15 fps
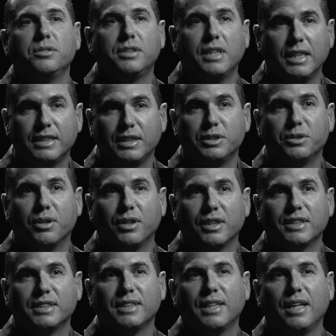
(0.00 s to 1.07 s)
to test the
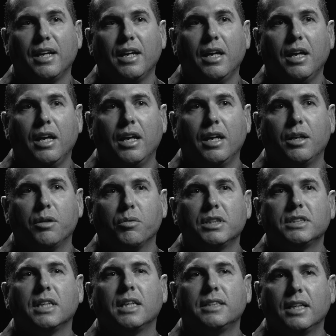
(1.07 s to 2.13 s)
drugs, and
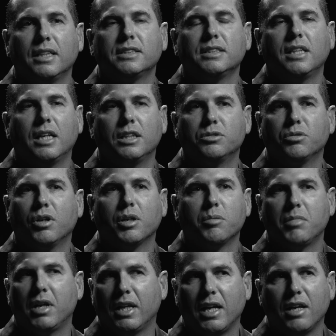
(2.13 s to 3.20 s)
once I tested that drug,
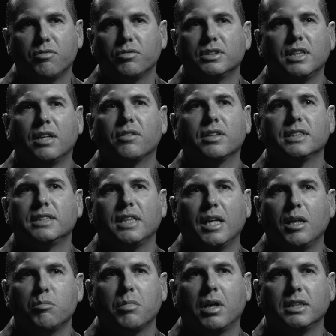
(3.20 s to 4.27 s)
my life was never the
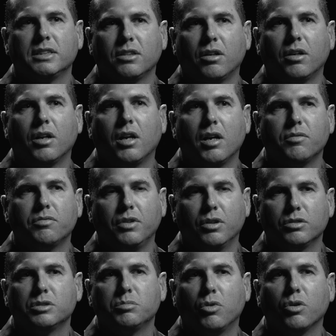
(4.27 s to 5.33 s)
same. I started off, you
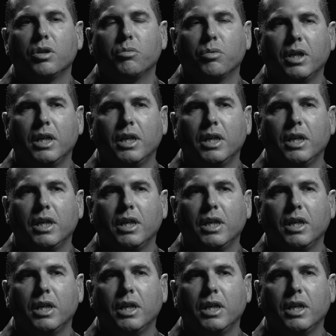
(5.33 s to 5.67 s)
know, smoking